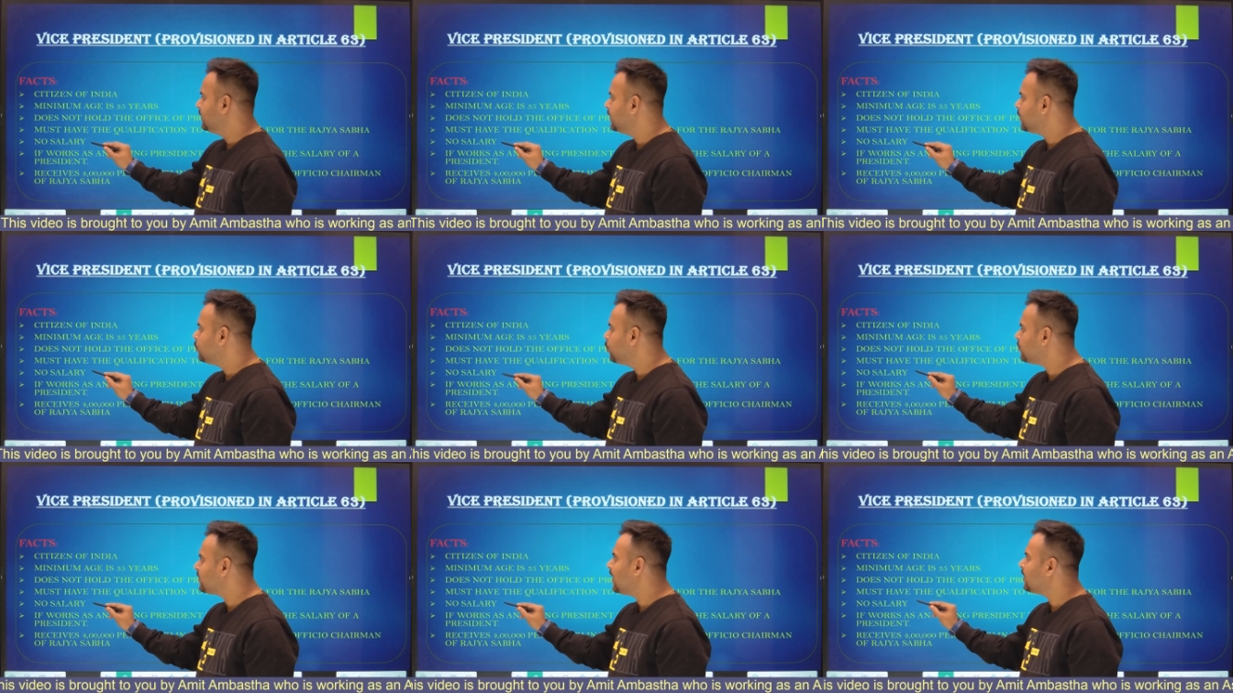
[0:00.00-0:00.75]
no
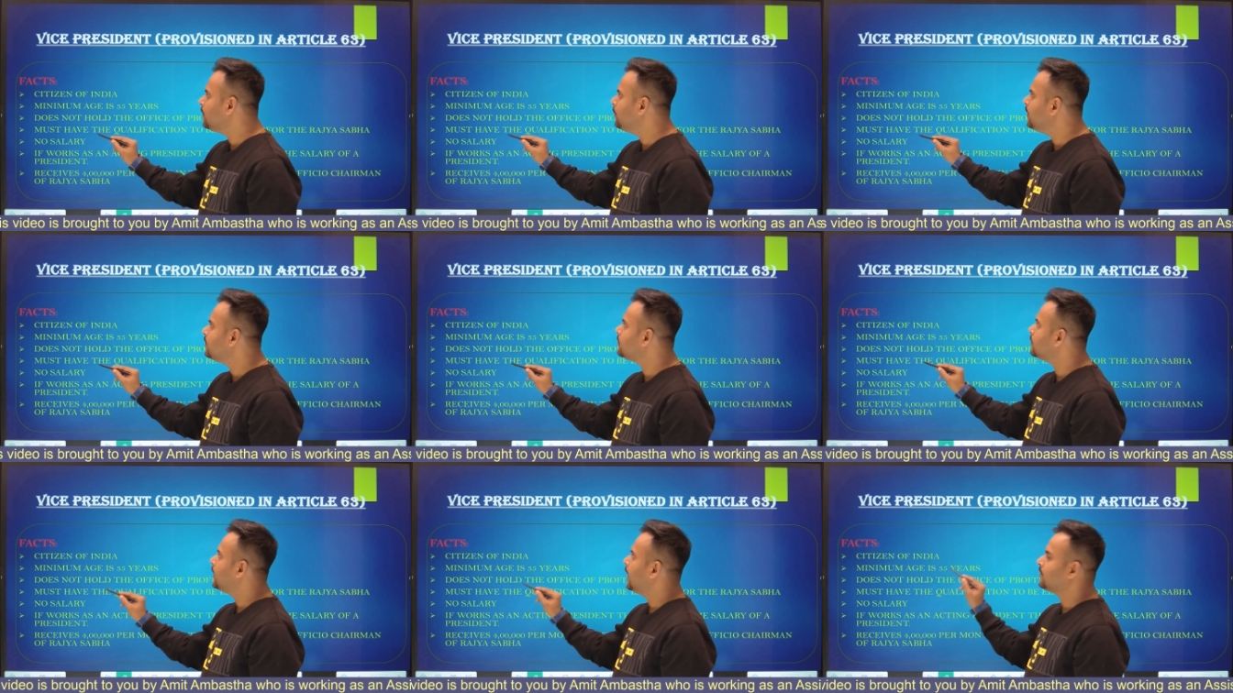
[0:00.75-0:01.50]
salary
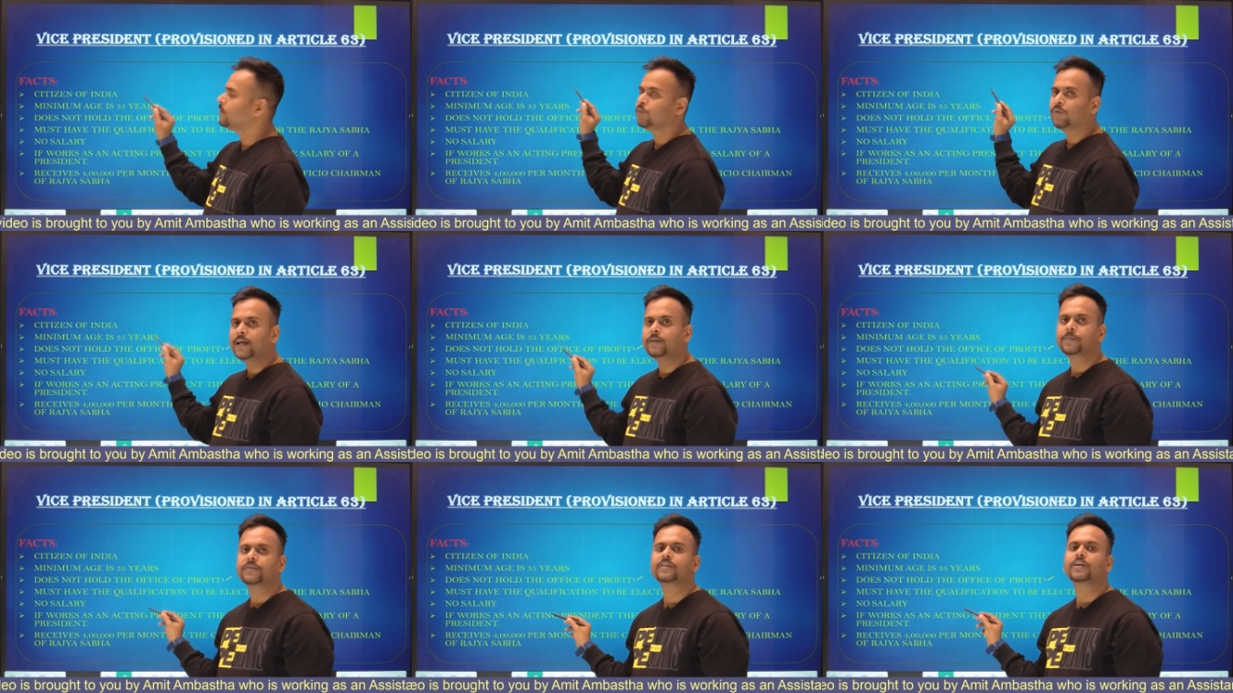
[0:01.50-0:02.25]
means as a Vice
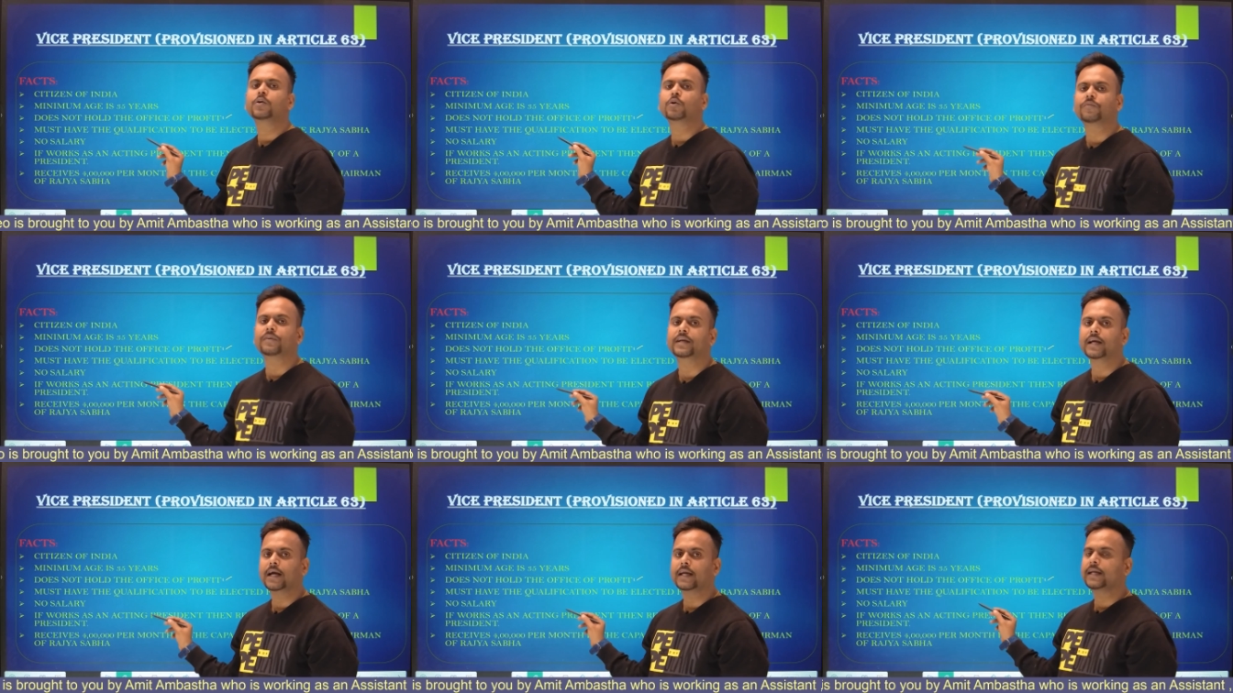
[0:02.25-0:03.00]
President of
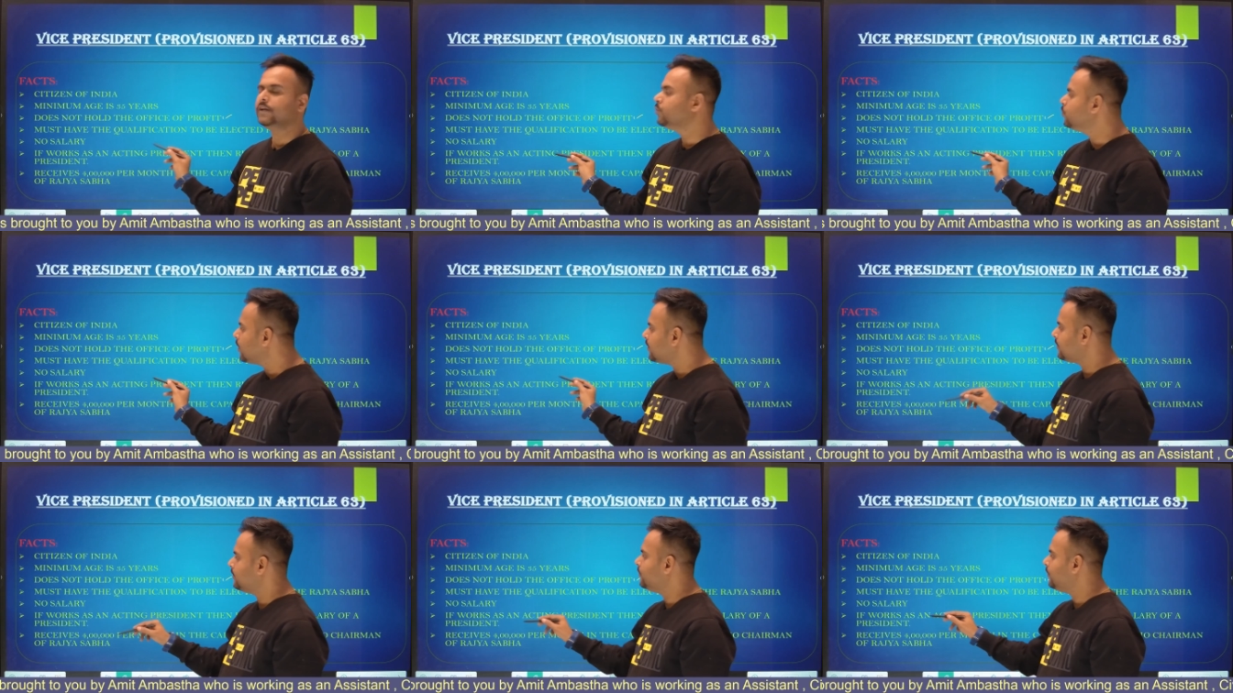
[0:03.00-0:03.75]
India, he do not
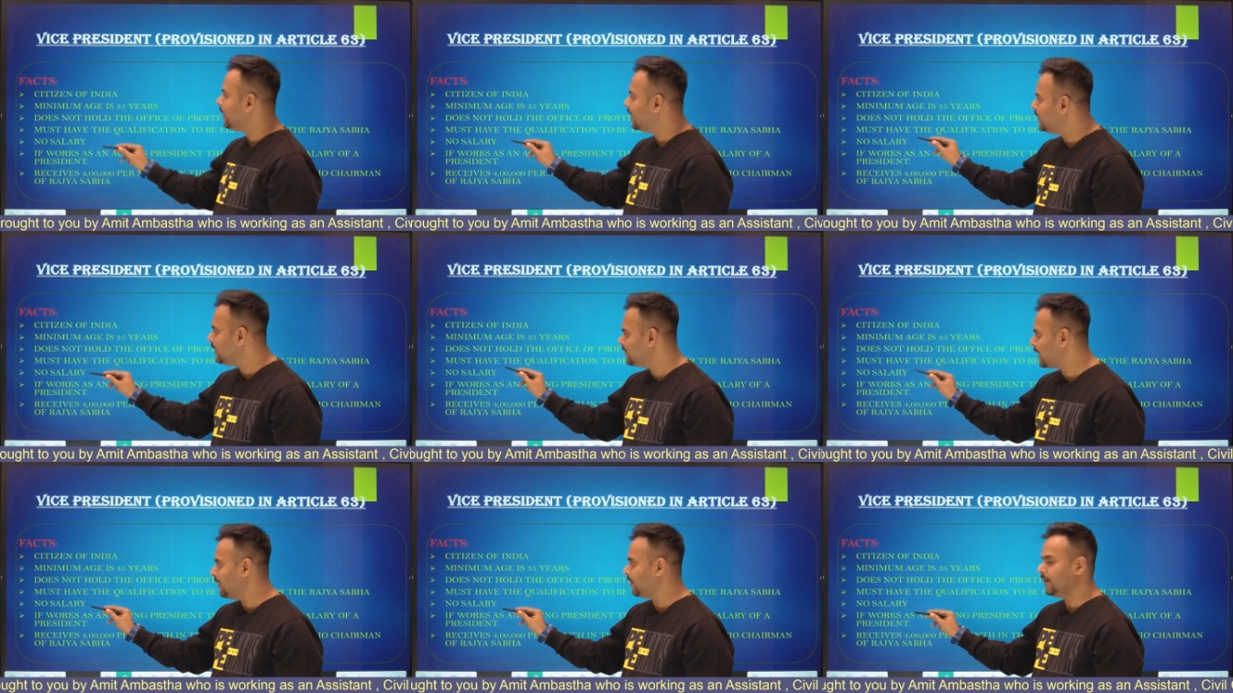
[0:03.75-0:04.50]
receive any
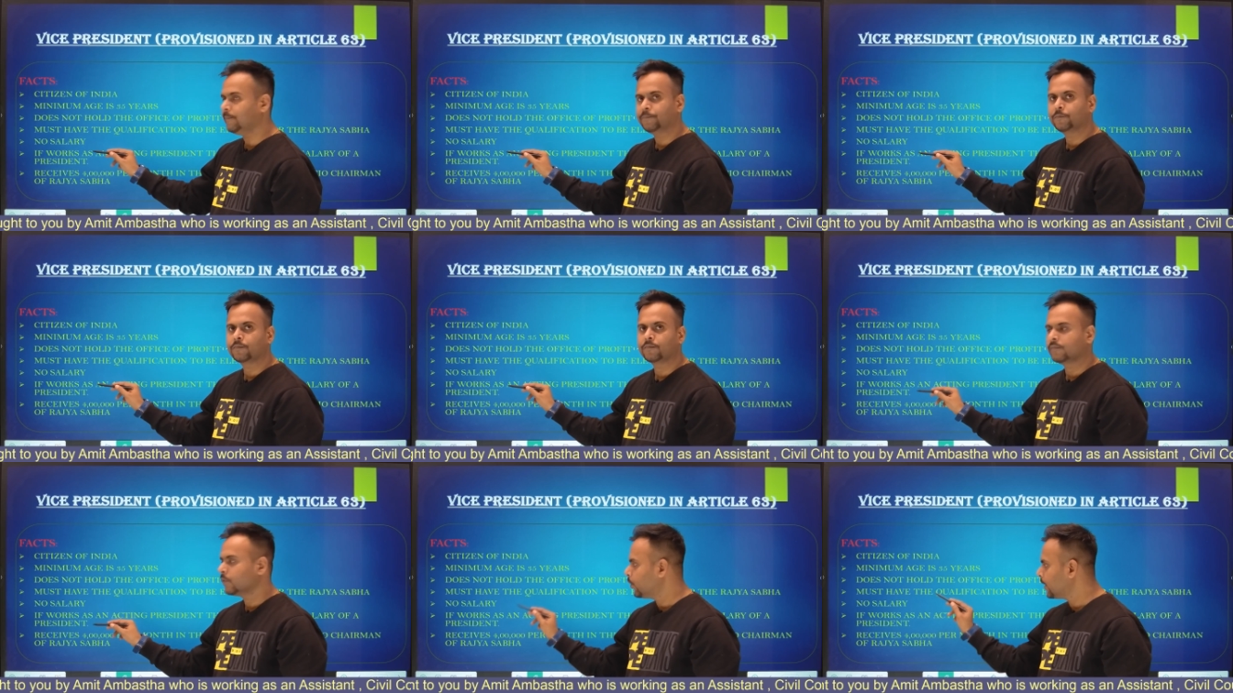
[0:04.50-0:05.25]
salary.
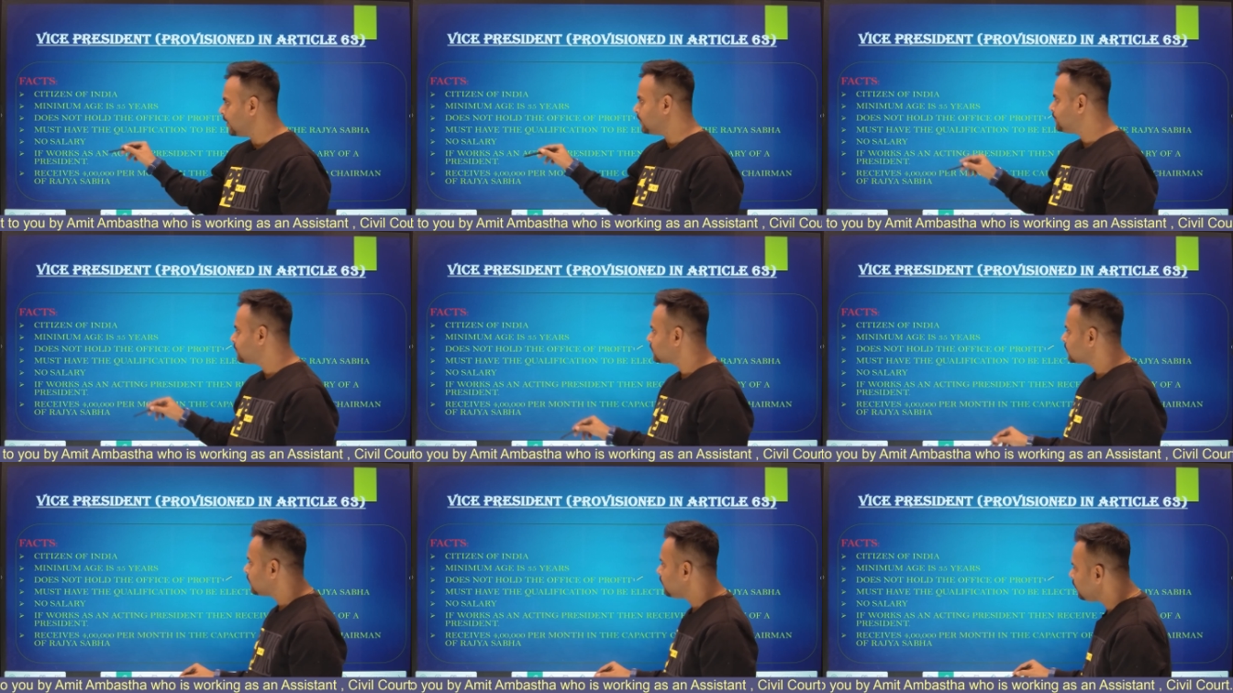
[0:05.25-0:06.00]
Okay.
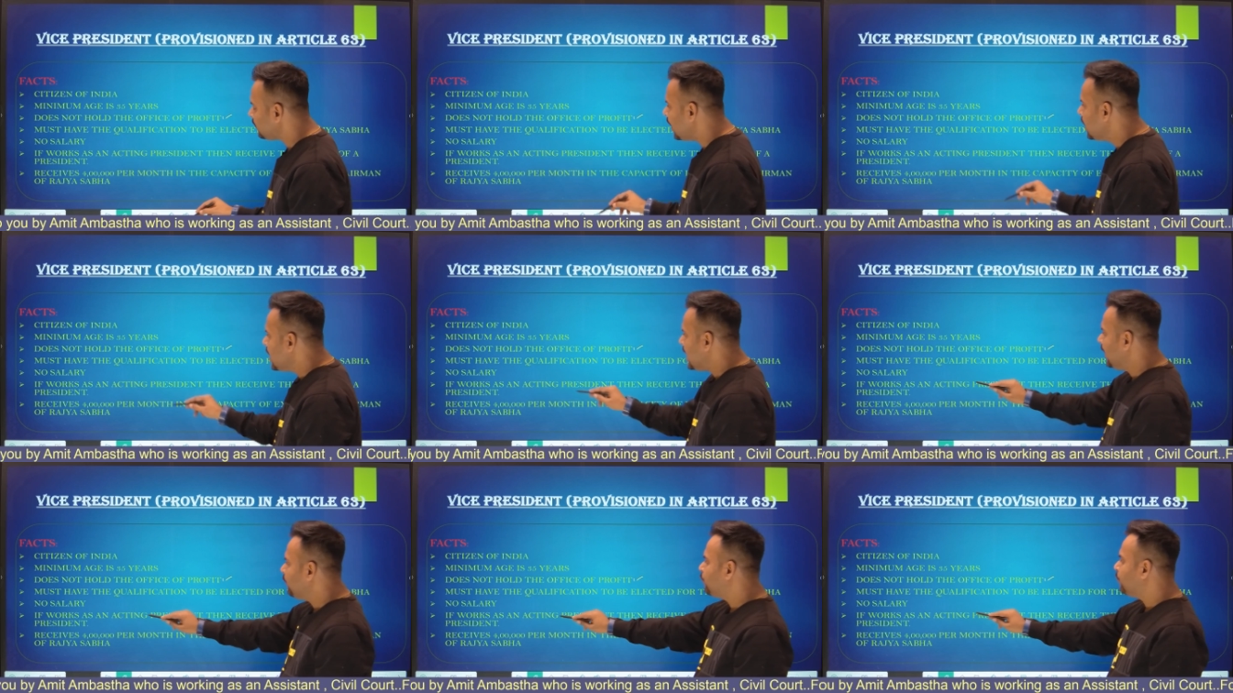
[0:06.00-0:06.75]

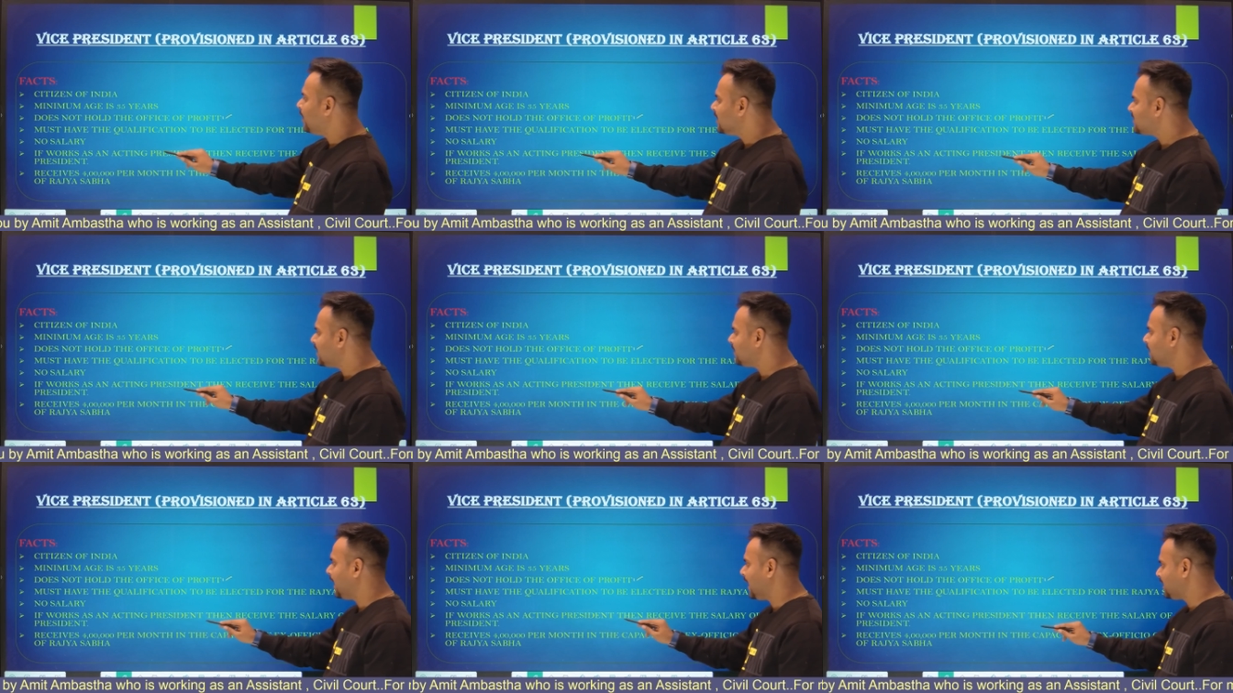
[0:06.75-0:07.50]
If works as
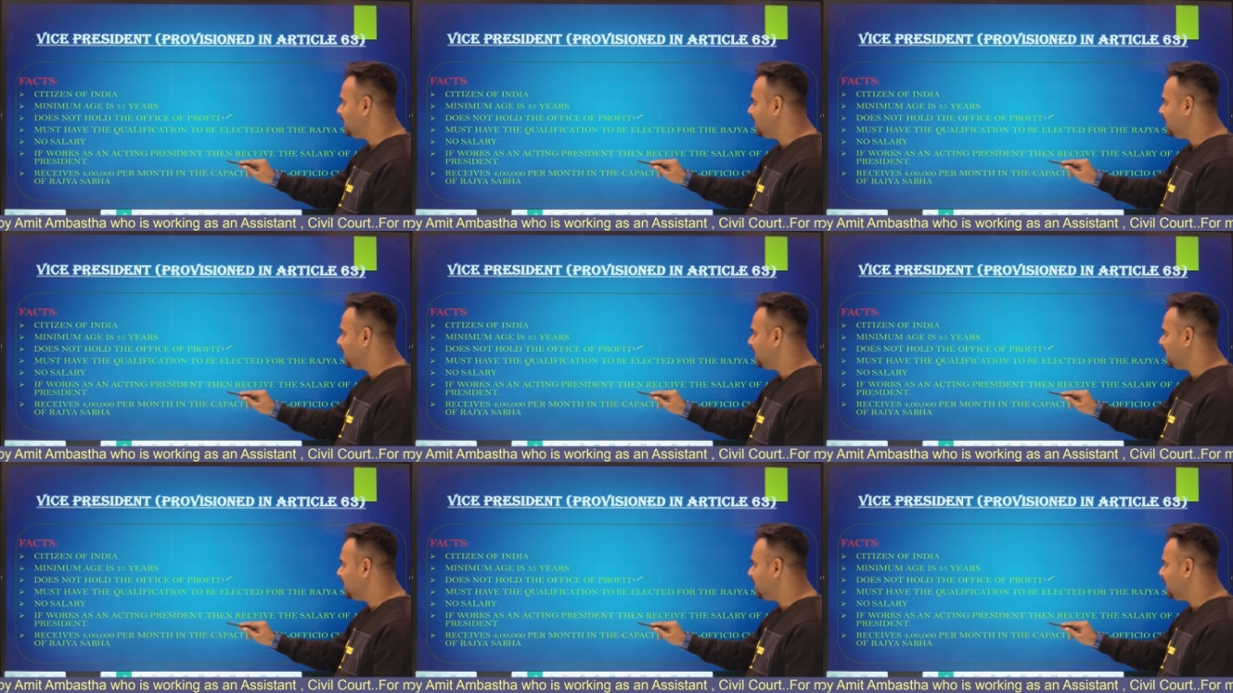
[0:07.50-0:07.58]
an acting